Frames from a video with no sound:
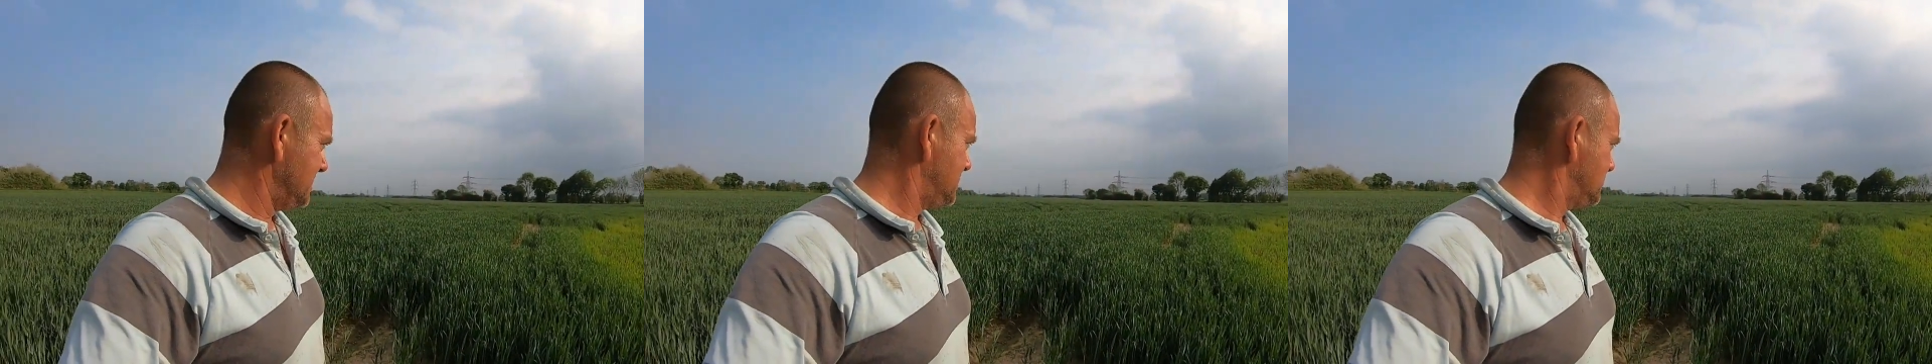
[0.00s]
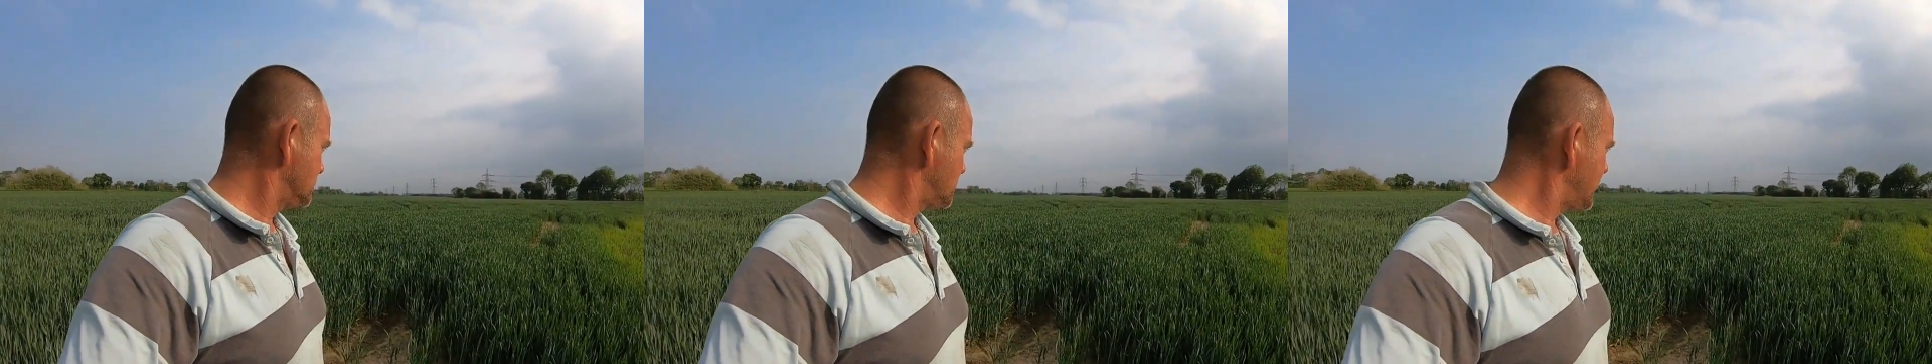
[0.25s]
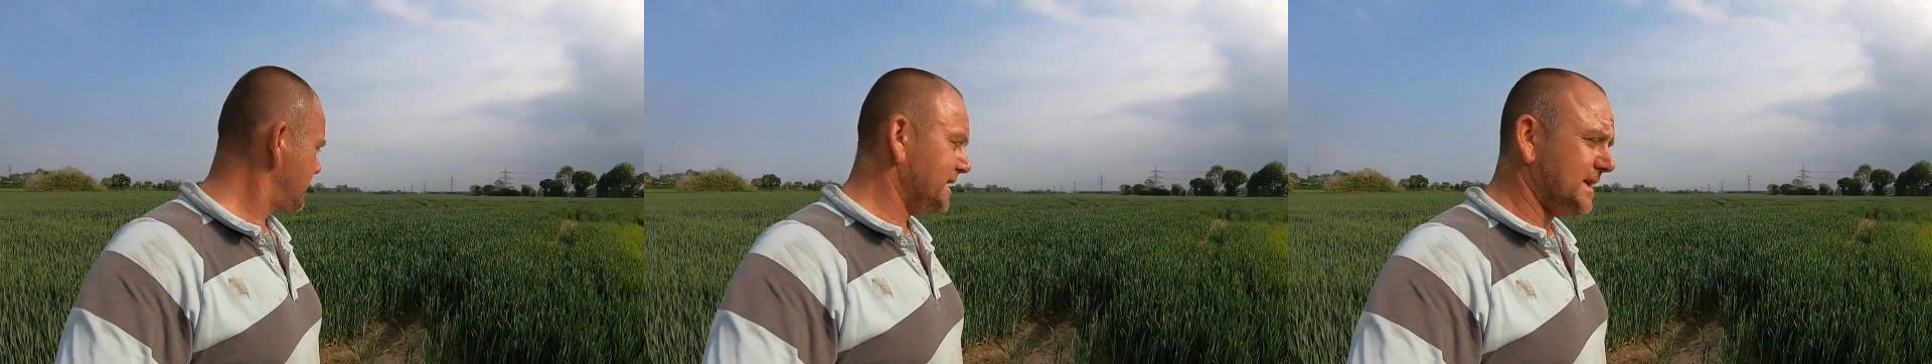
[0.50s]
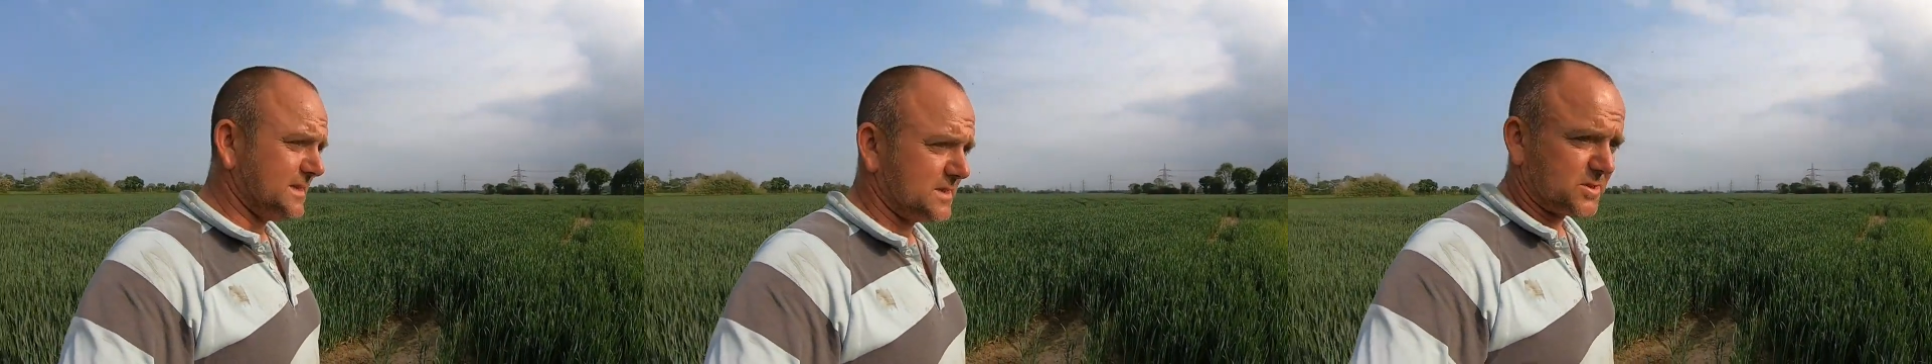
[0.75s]
There was
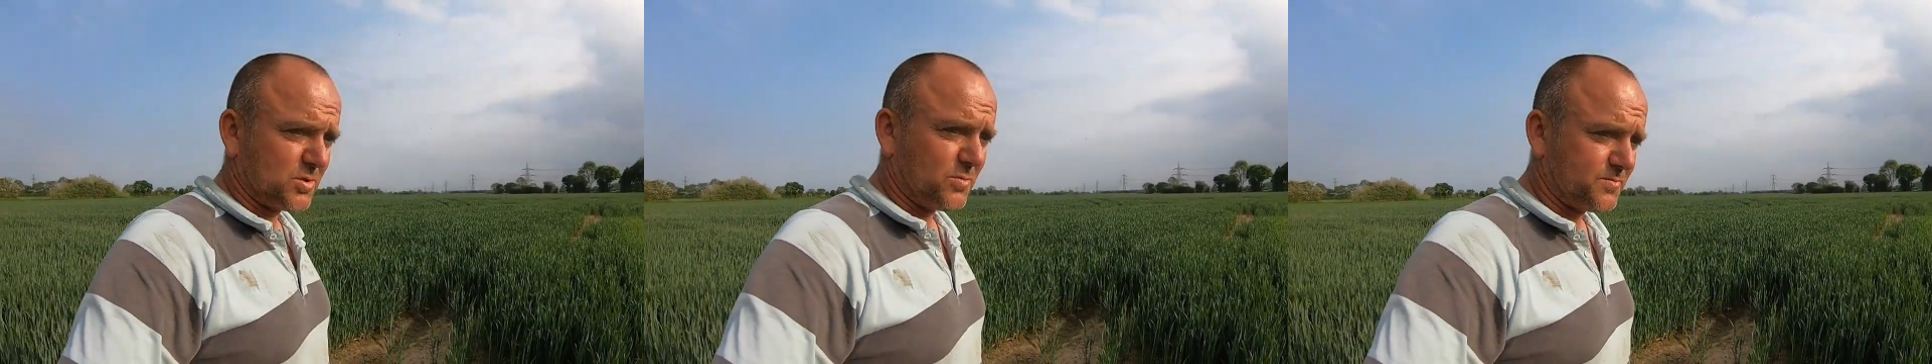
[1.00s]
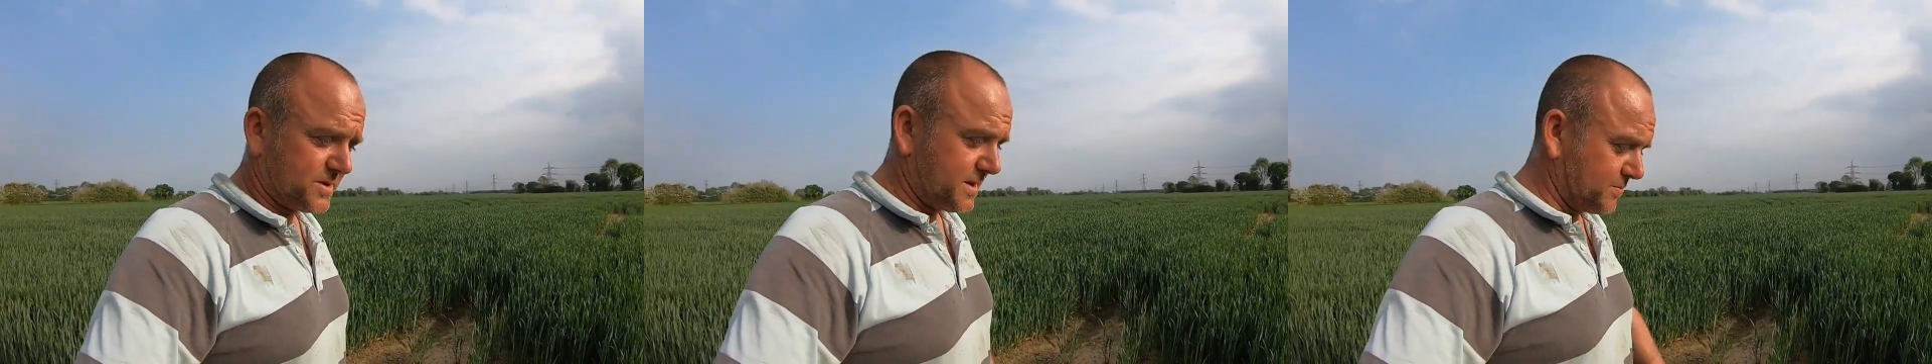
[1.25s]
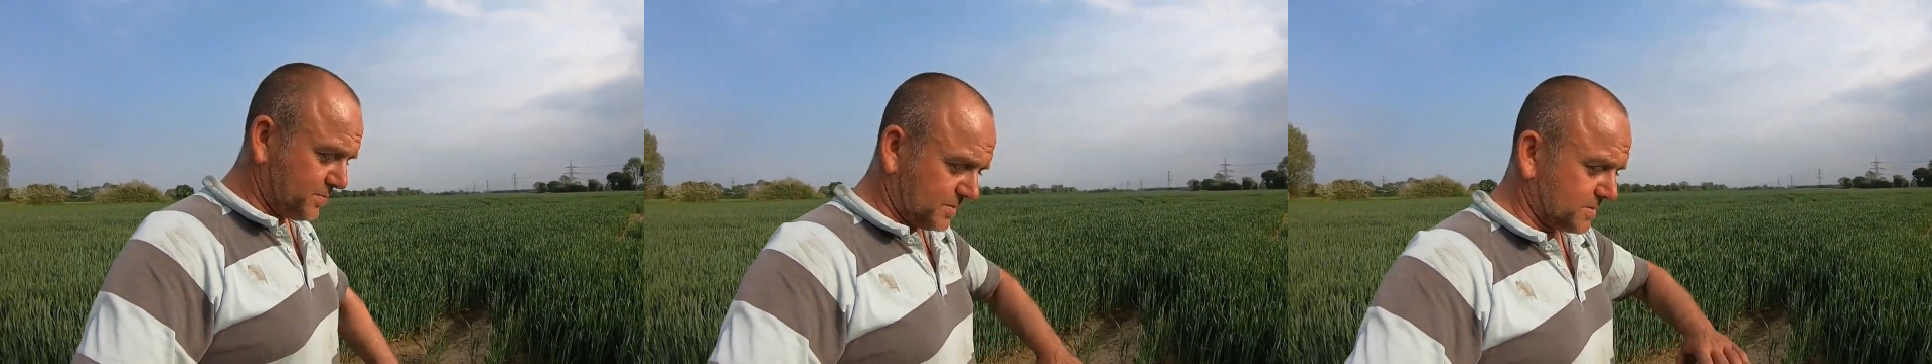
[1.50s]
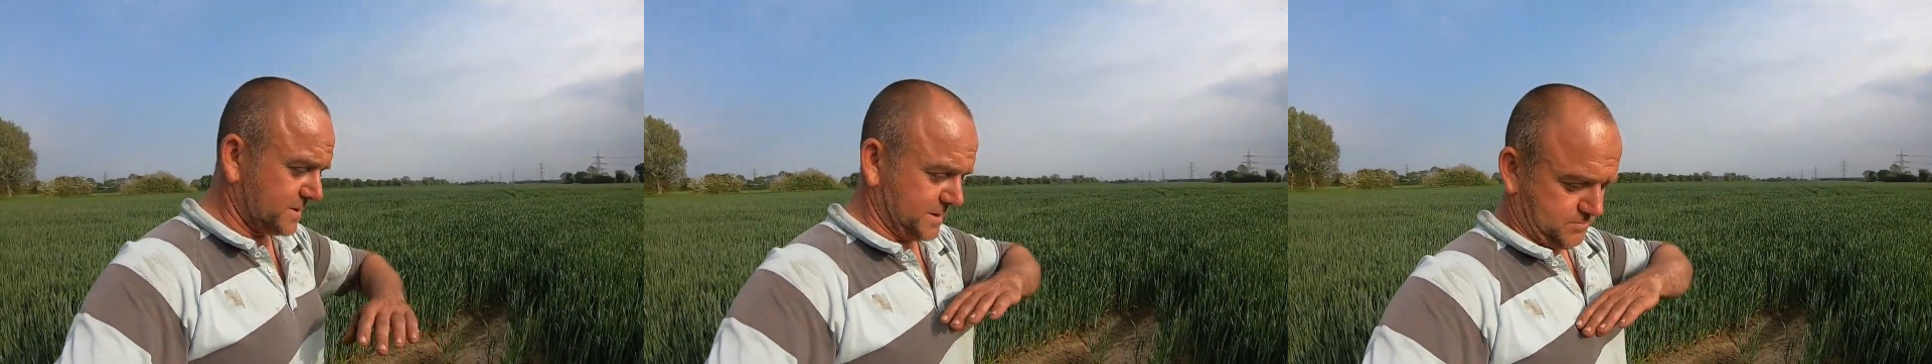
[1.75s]
wheelings up
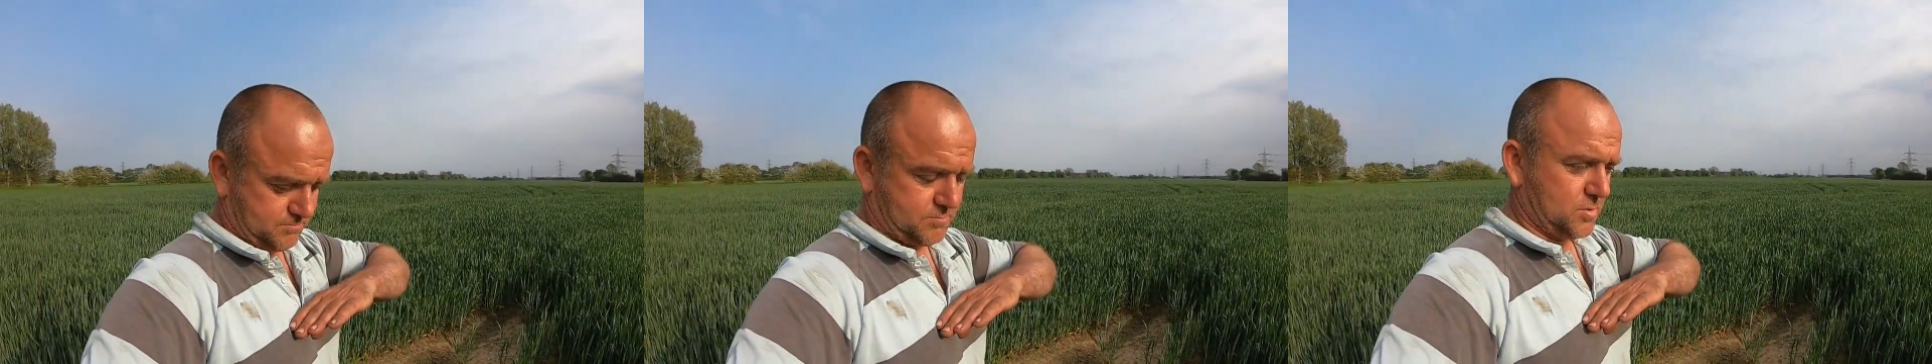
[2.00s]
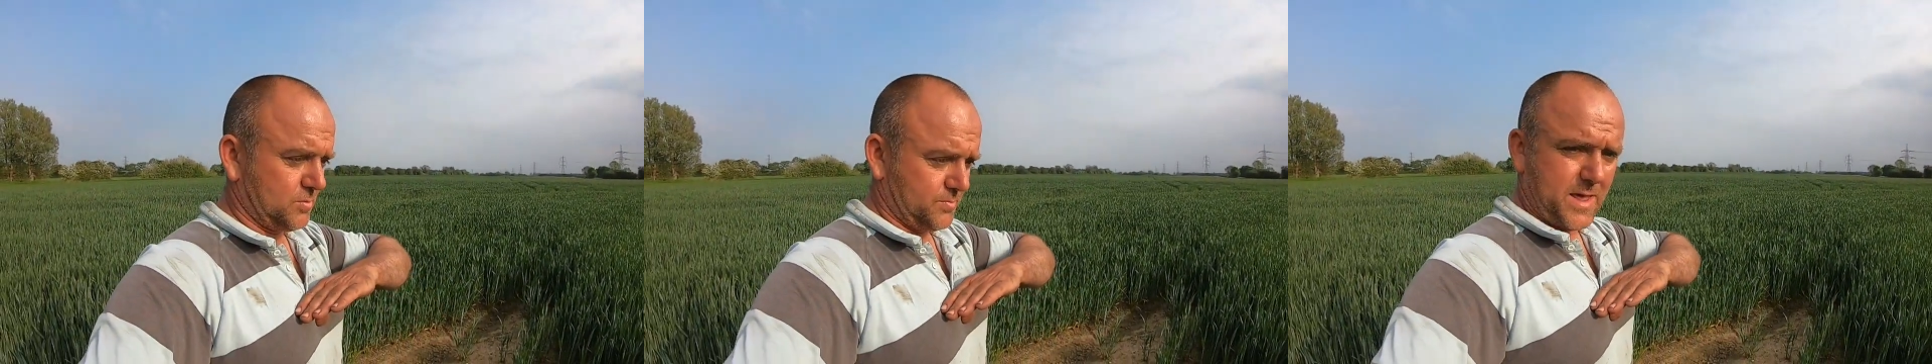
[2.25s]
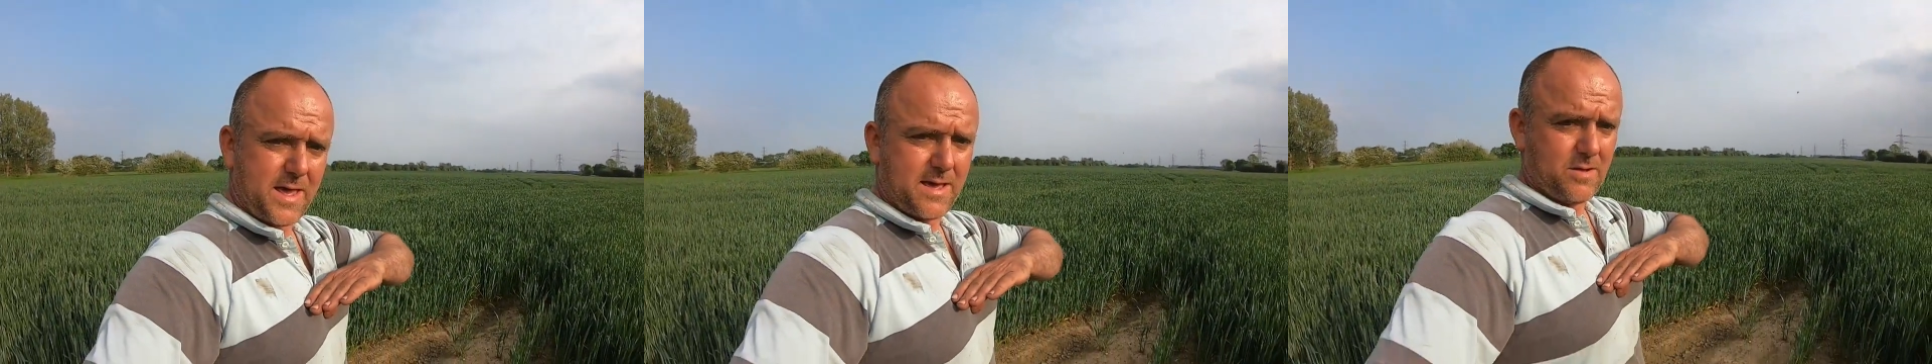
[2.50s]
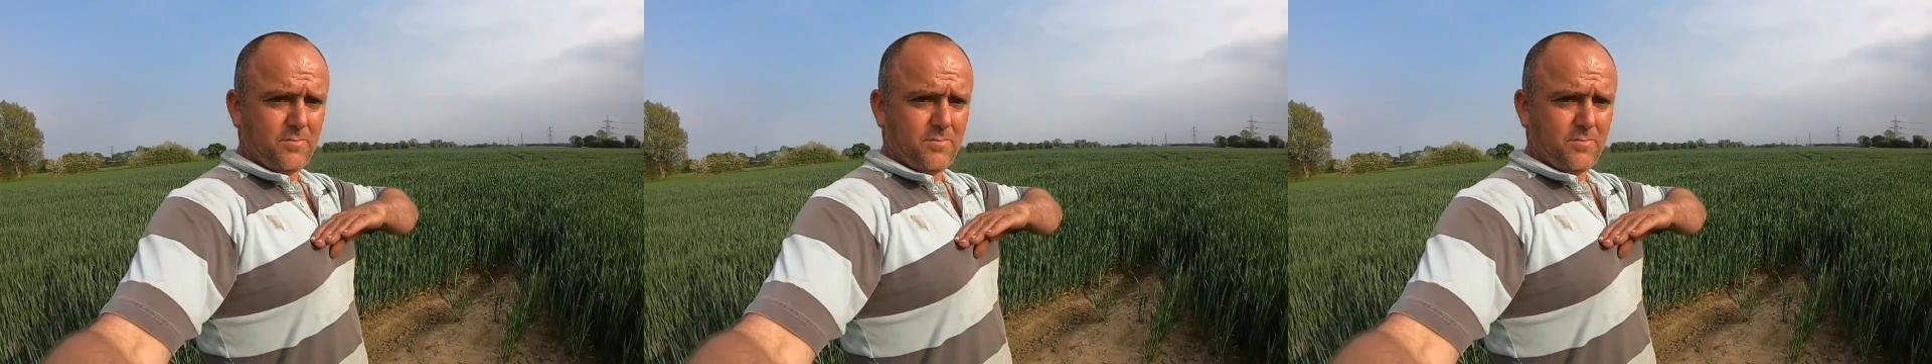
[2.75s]
to there.